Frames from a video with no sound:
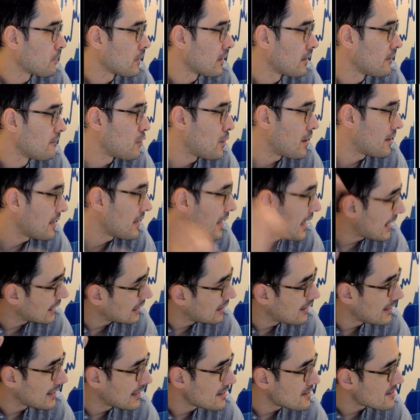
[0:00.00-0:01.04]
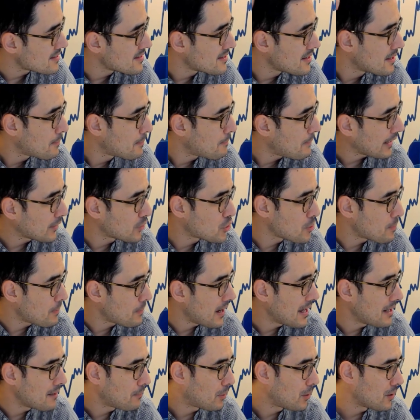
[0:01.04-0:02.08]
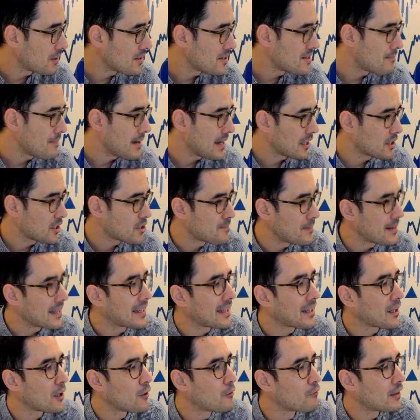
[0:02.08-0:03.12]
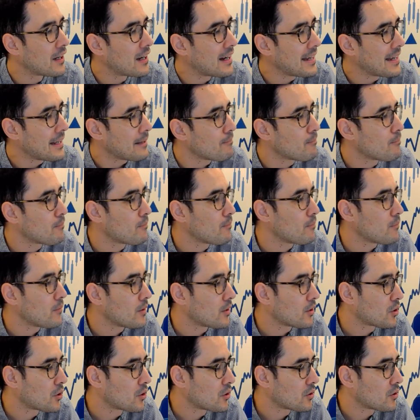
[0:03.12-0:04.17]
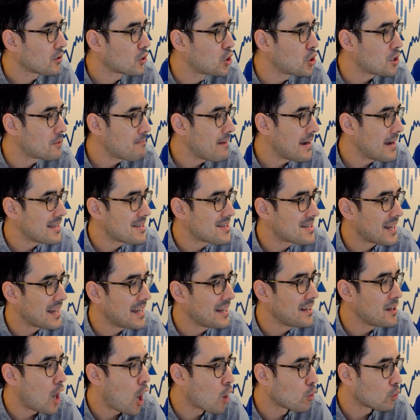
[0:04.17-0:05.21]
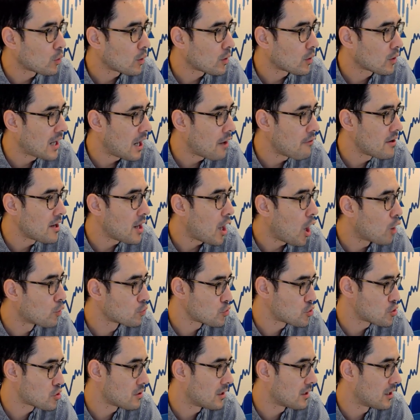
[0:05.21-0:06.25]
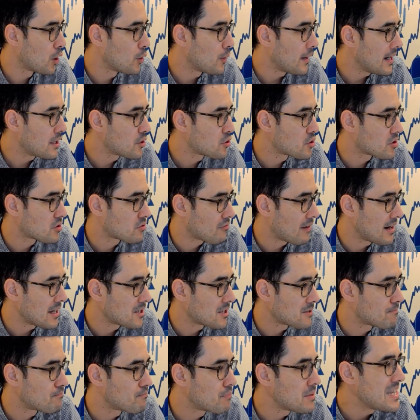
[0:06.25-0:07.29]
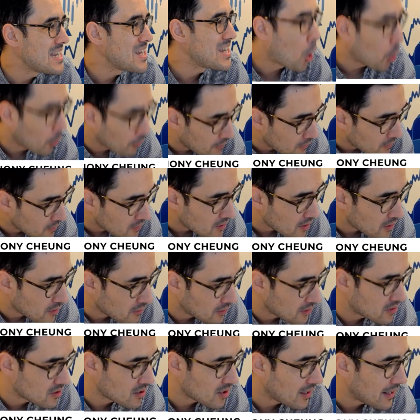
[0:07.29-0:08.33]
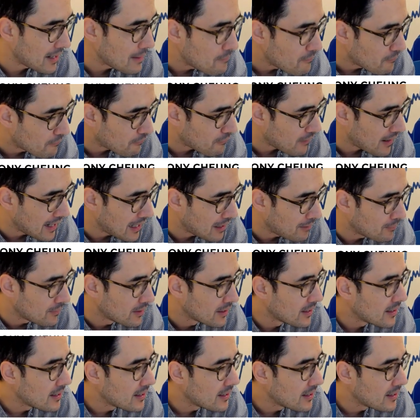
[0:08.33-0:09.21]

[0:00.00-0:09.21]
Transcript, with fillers: A few other headlines Bank of Japan policymaker speaking overnight could maintain current ultra low interest rates beyond the time frame